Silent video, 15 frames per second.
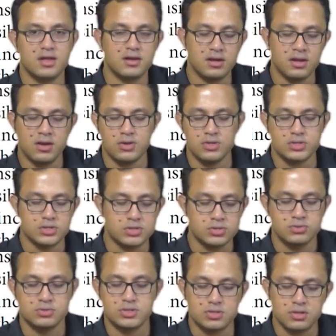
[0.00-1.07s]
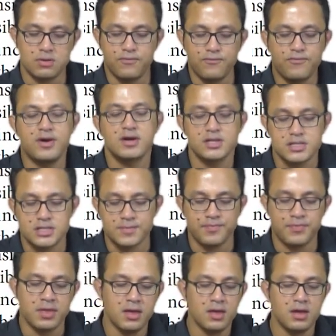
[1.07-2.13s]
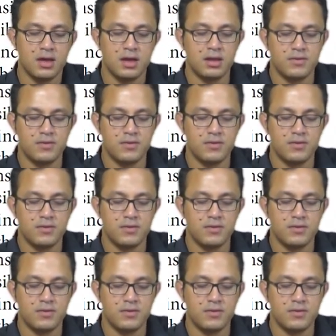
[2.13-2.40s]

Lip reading: It just continued to sort of function